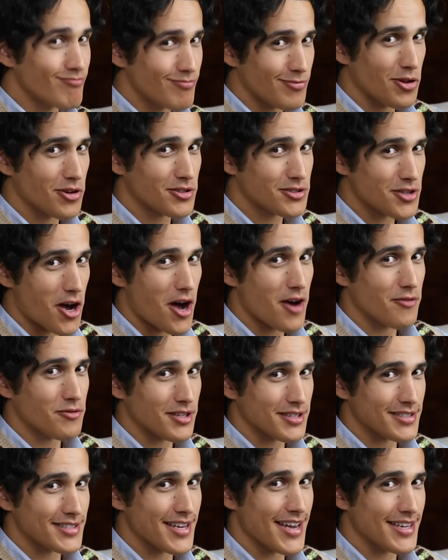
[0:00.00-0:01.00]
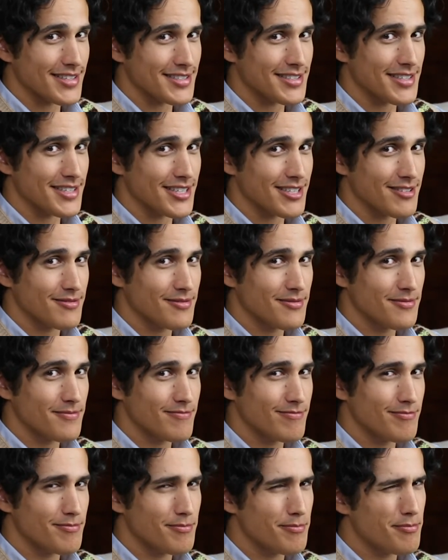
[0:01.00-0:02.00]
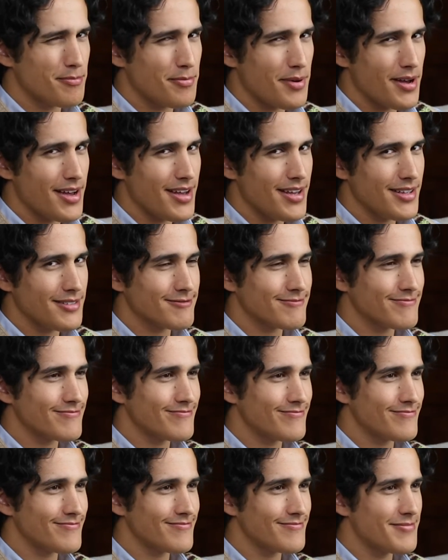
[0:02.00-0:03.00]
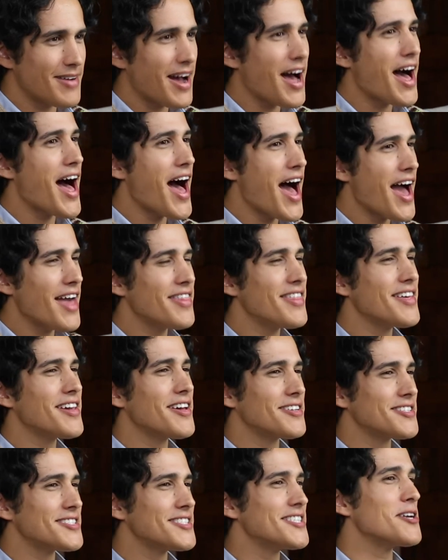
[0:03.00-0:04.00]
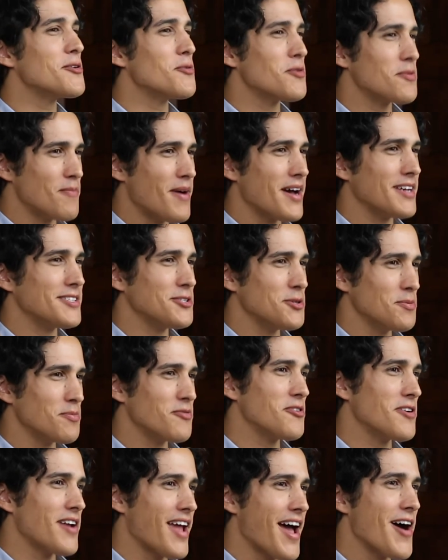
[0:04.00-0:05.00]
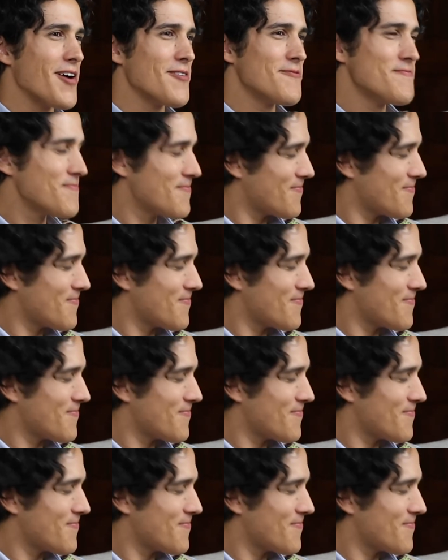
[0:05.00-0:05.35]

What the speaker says: looked awfully tasty, but I think I'll stick with my soup for now.